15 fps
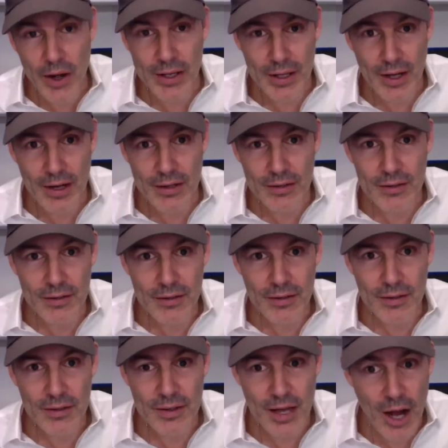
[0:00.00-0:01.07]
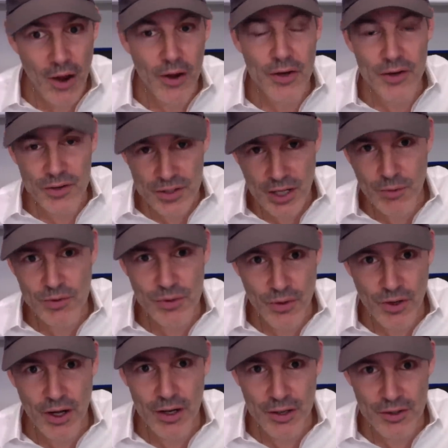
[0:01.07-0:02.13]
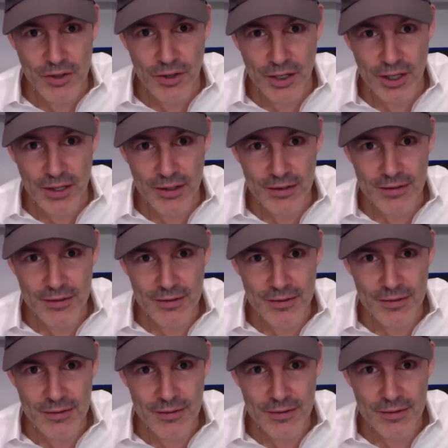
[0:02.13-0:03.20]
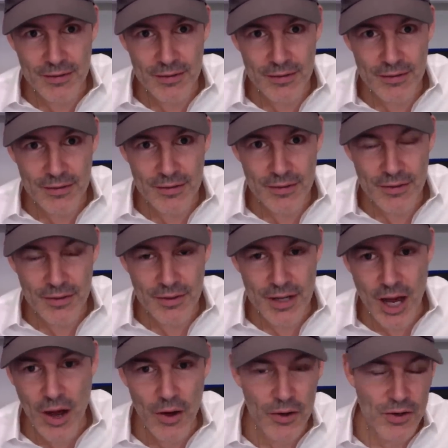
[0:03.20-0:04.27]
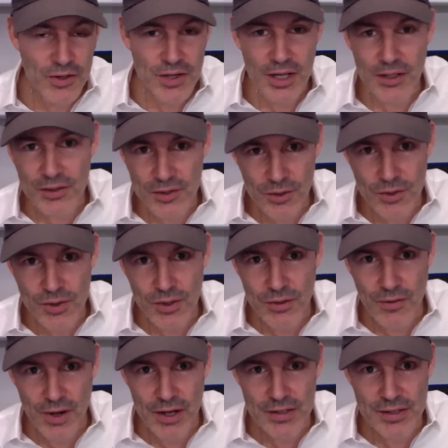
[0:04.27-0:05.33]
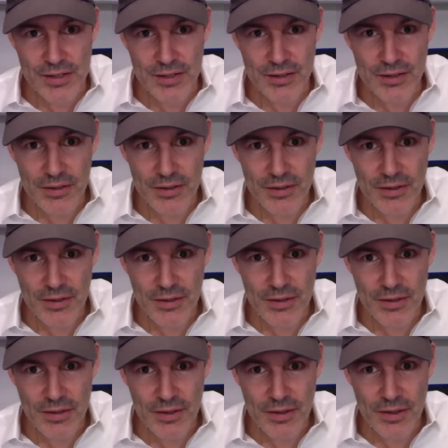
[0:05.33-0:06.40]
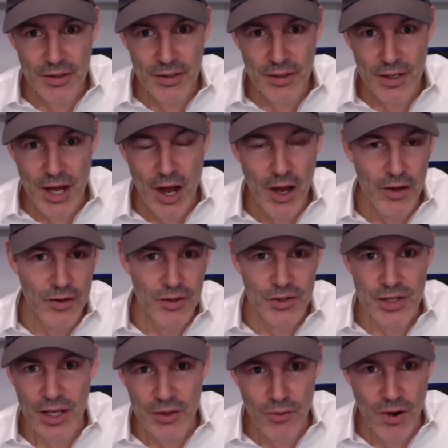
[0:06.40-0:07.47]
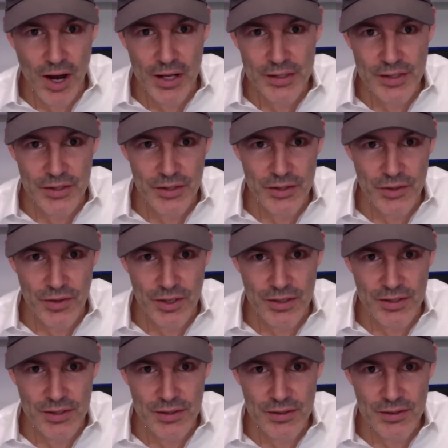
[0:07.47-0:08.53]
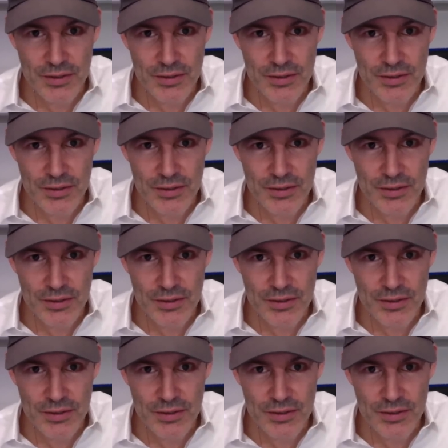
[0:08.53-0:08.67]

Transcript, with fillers: I get it. Now I understand what's going on in Turkey. Now I understand the social unrest. Now I understand the riots in the streets."